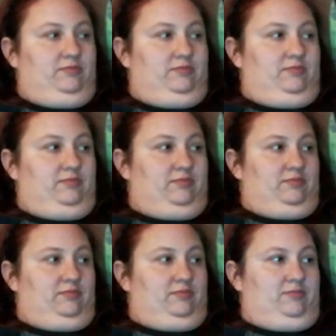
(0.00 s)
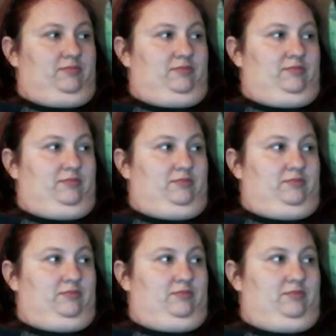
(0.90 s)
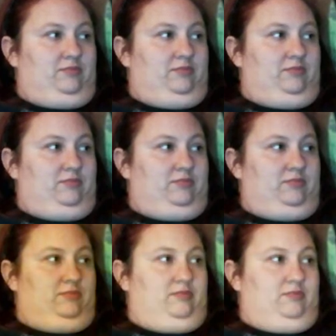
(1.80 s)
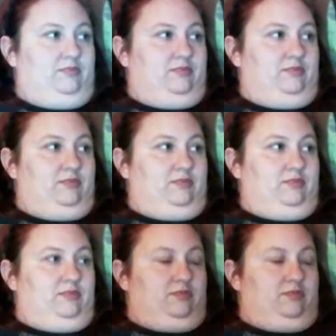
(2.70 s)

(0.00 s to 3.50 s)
The person shown says nothing.